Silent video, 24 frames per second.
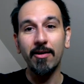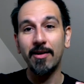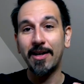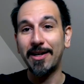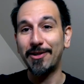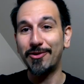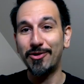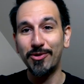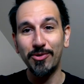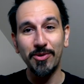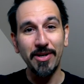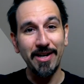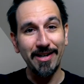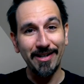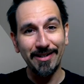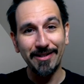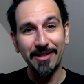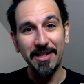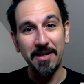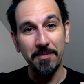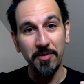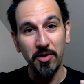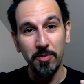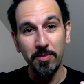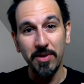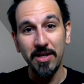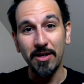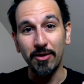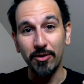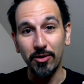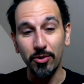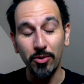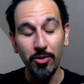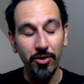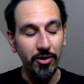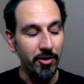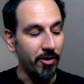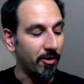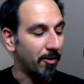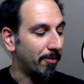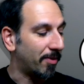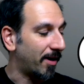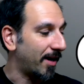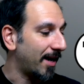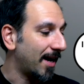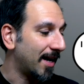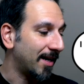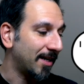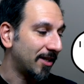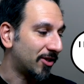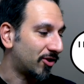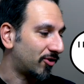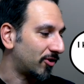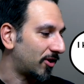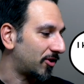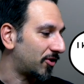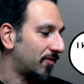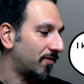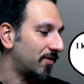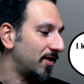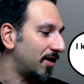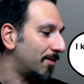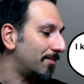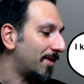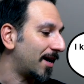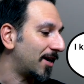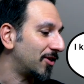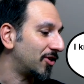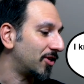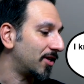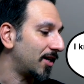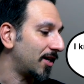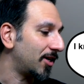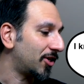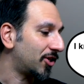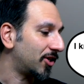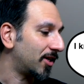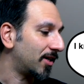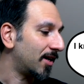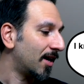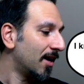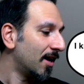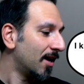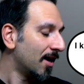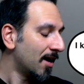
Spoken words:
and I do not claim to be a luthier by any stretch of the imagination,